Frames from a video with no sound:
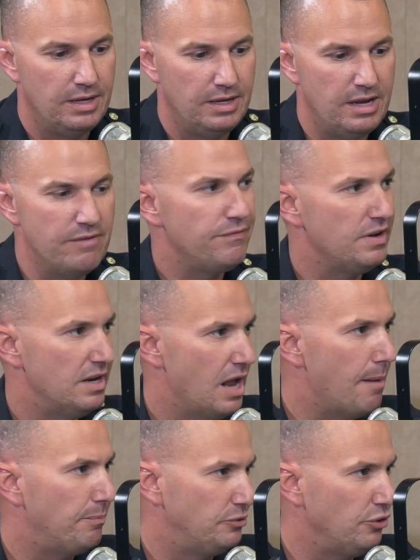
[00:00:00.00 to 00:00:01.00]
infinite
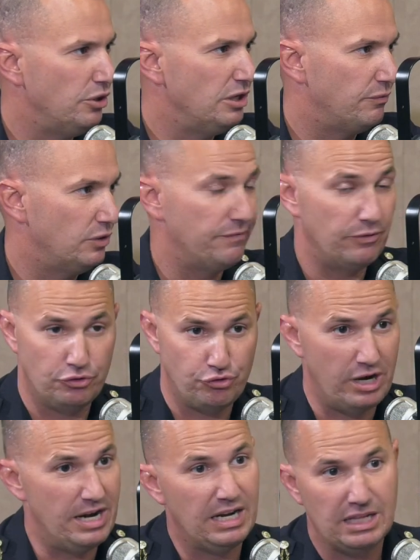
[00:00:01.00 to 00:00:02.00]
opportunities for different
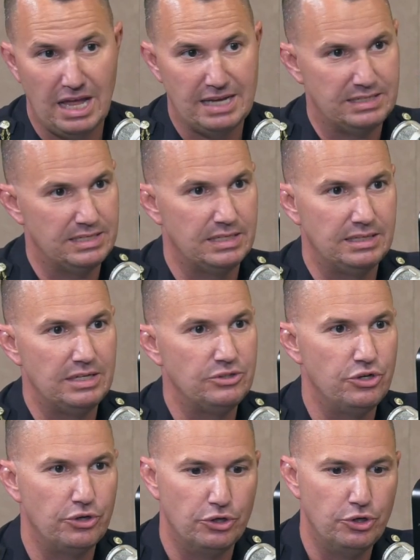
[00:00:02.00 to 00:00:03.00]
training classes and
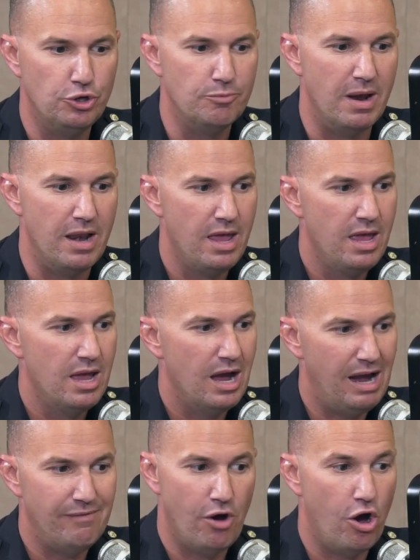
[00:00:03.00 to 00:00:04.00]
things you can do, but
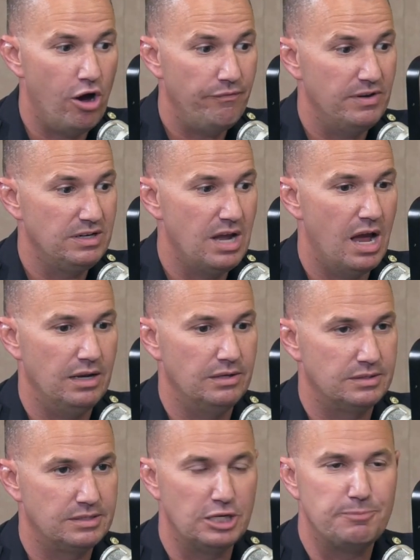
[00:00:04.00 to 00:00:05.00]
I've often
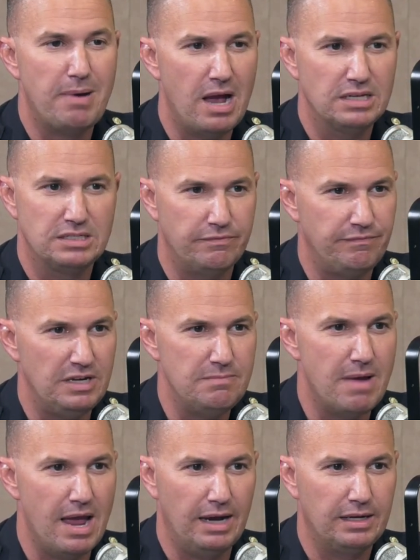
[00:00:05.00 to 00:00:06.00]
gotten such positive
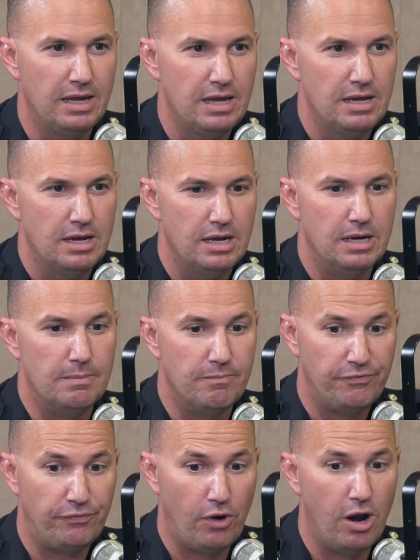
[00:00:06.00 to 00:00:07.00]
feedback
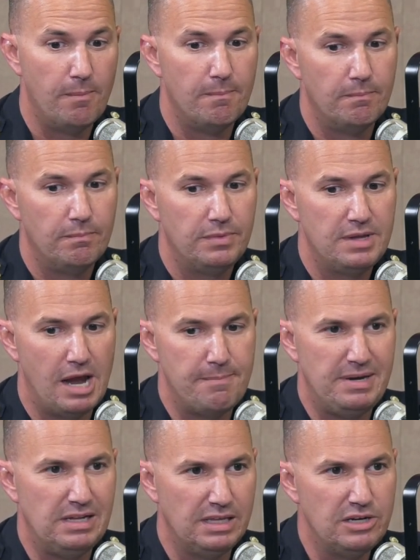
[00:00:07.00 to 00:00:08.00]
from the
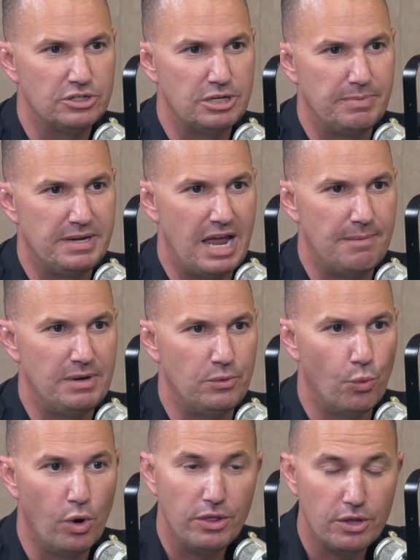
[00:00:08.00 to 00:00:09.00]
IMPD Leadership Academy,
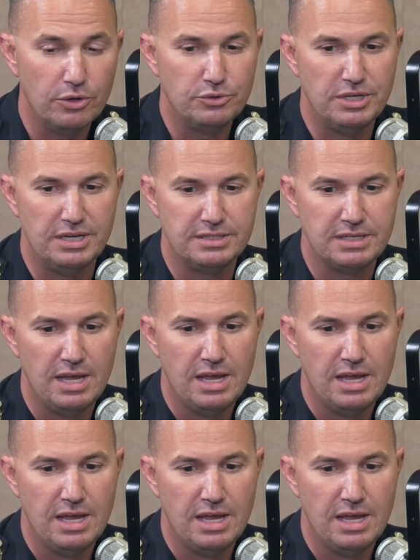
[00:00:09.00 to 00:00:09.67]
and one of those is